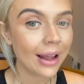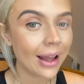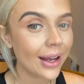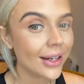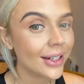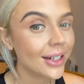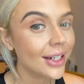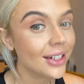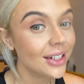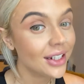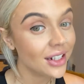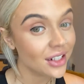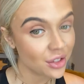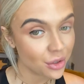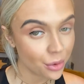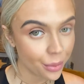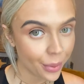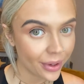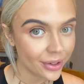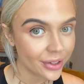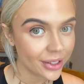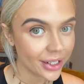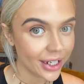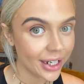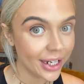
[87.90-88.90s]
I get it to
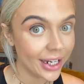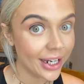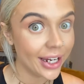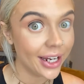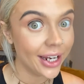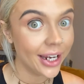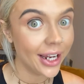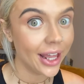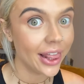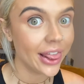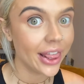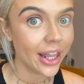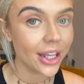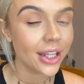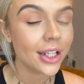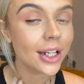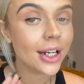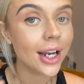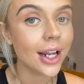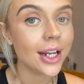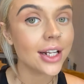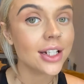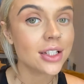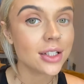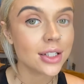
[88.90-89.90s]
about here, and then the
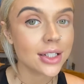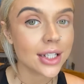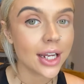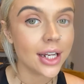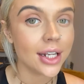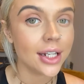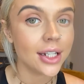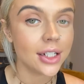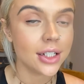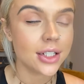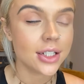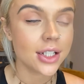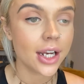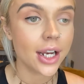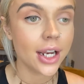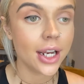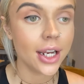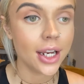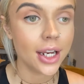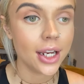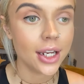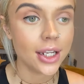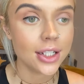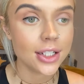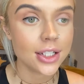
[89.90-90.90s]
next stage
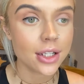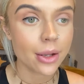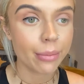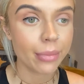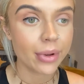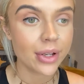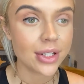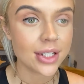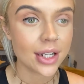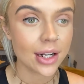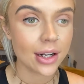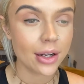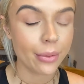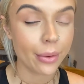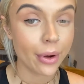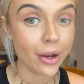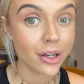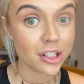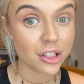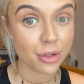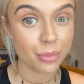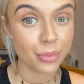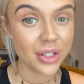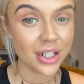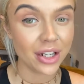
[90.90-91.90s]
is basically where
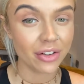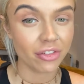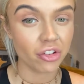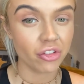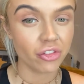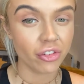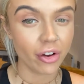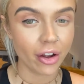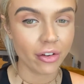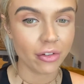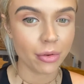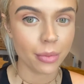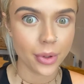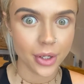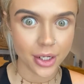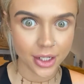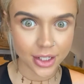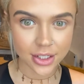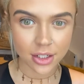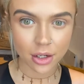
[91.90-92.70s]
it's gonna be different for everybody.